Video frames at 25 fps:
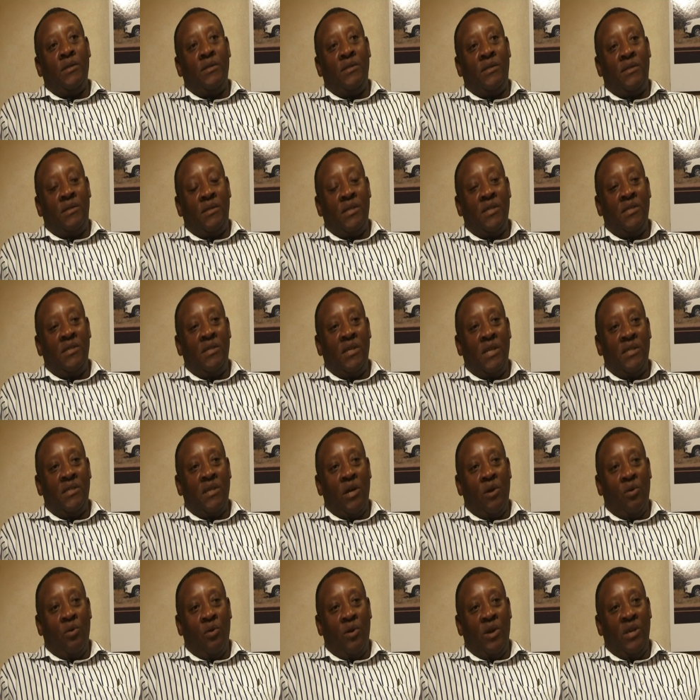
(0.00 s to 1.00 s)
six
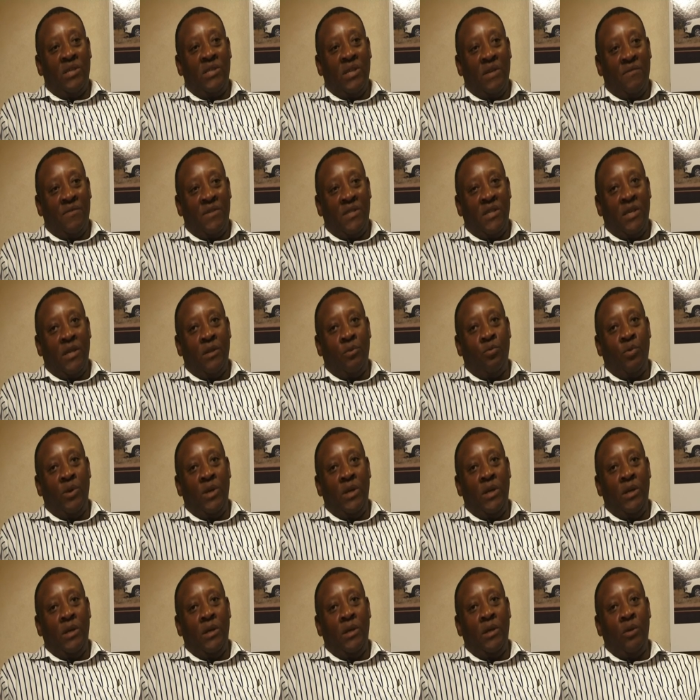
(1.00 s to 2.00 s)
years ago, as I've said,
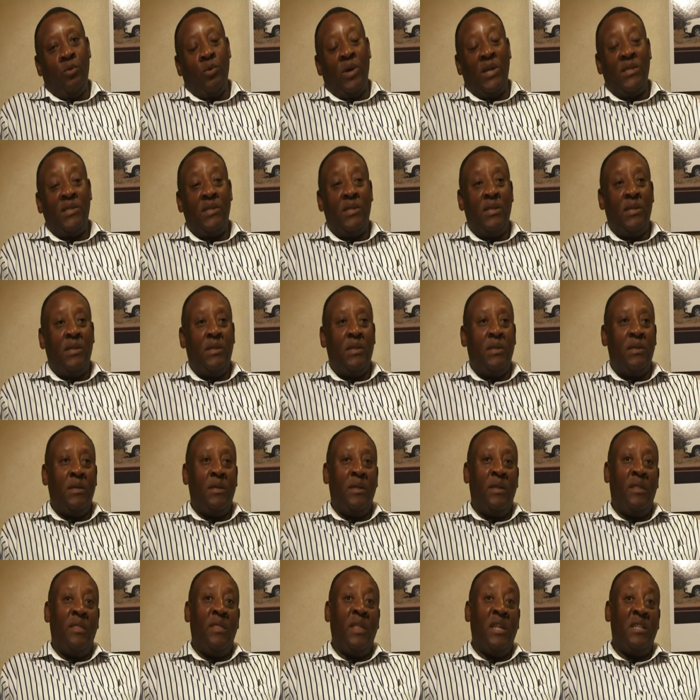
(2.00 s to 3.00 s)
we, it was
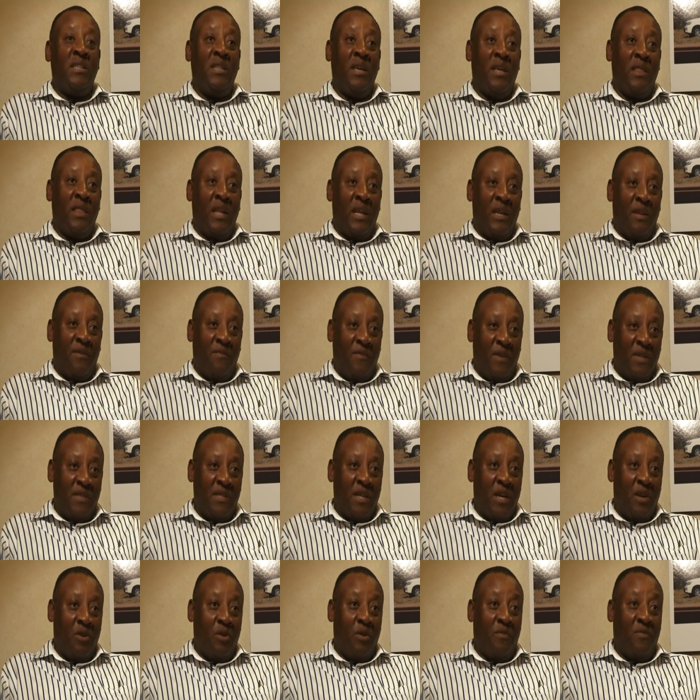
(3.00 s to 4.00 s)
the 30th
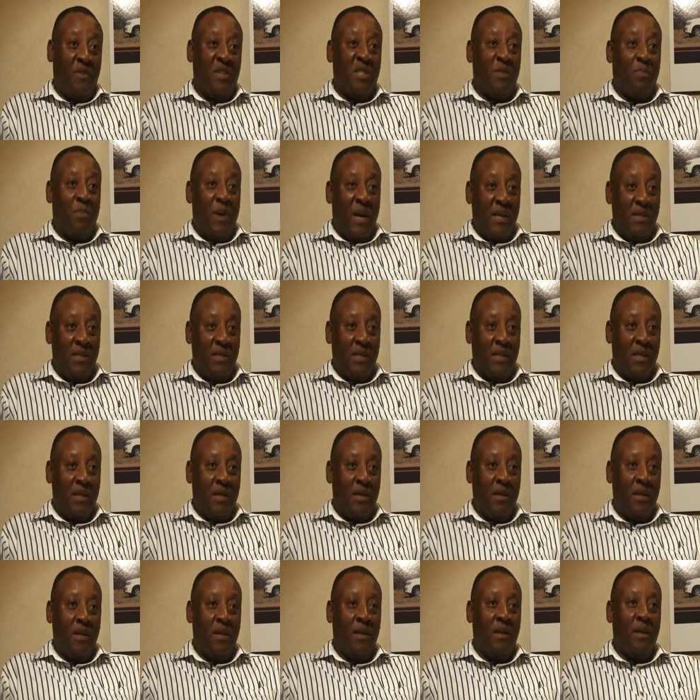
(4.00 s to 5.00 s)
anniversary of his passing.
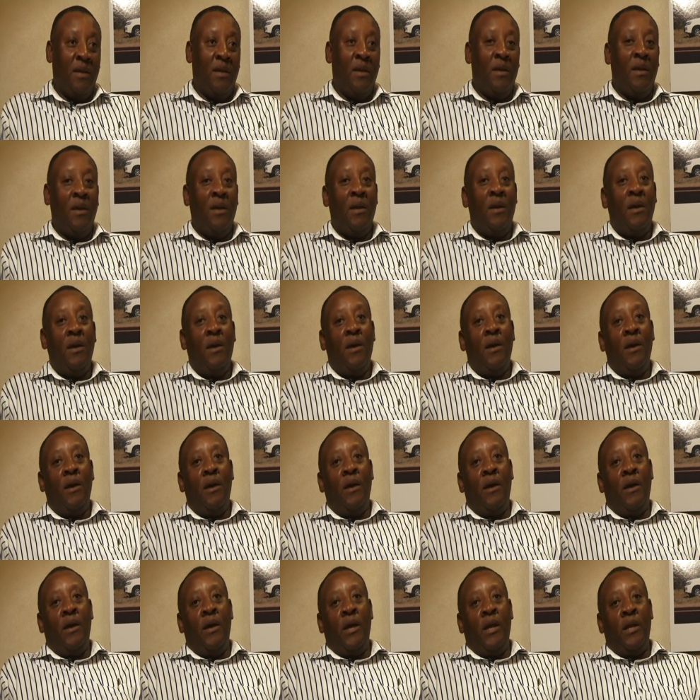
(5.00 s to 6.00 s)

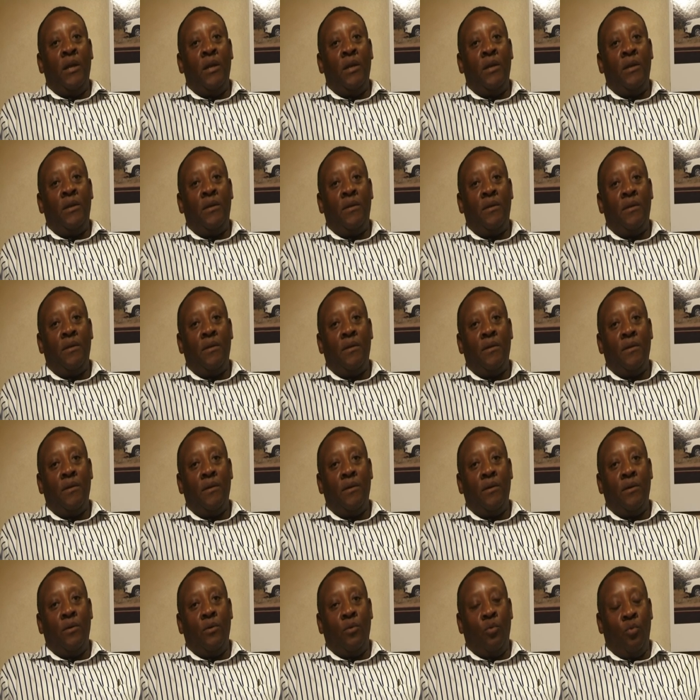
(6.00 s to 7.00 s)
And
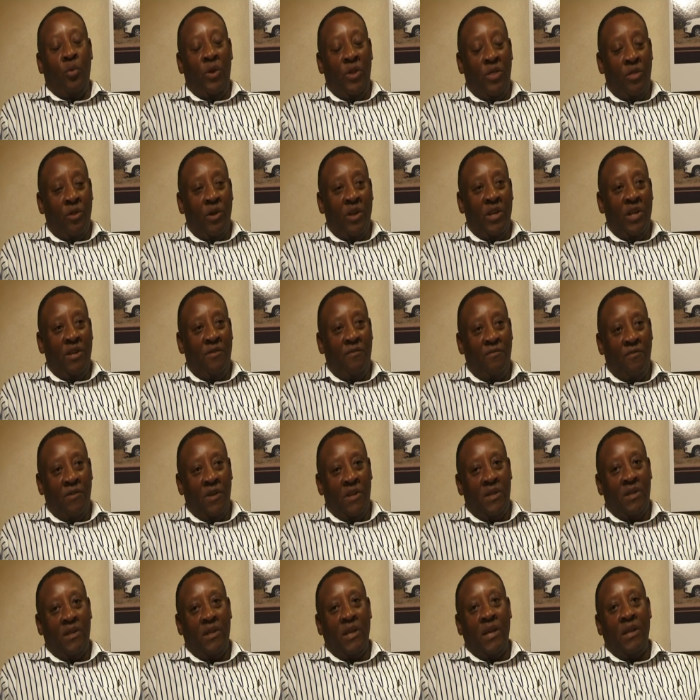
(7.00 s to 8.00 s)
we thought it
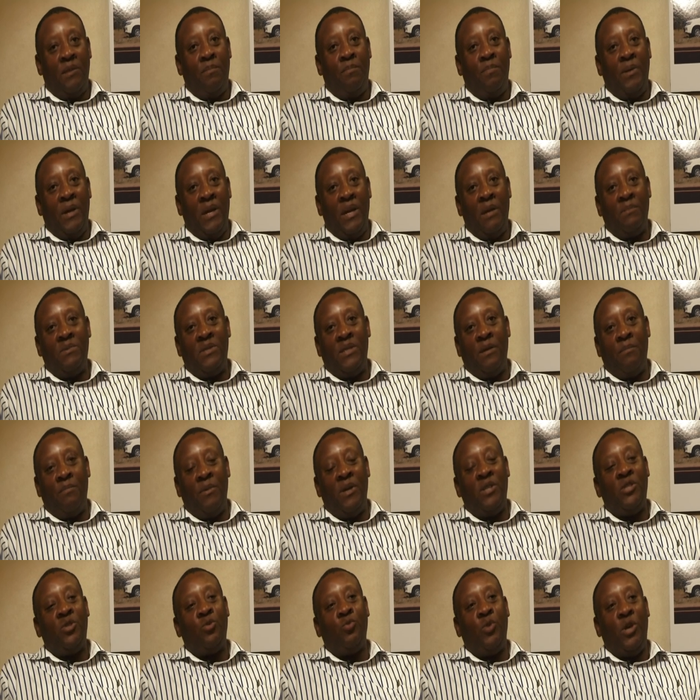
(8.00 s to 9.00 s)
fit that perhaps the
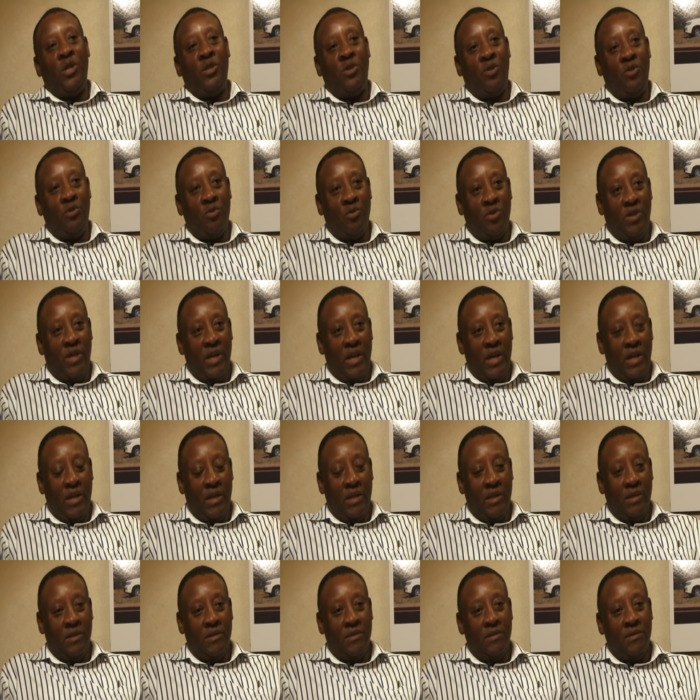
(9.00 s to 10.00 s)
best way to
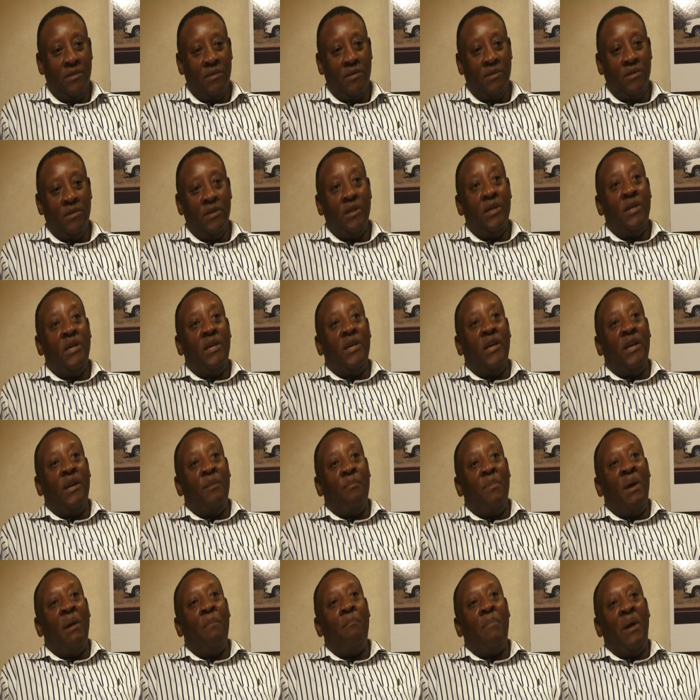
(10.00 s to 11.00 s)
can
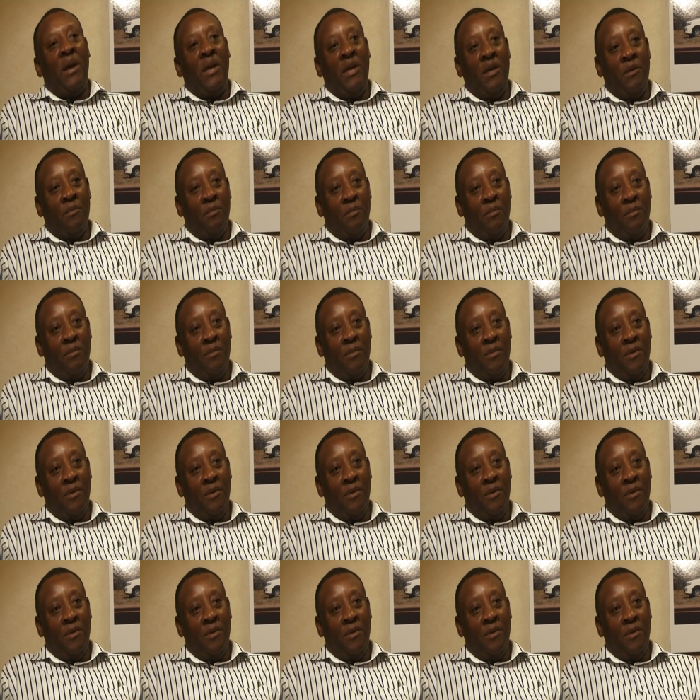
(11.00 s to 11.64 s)
remember him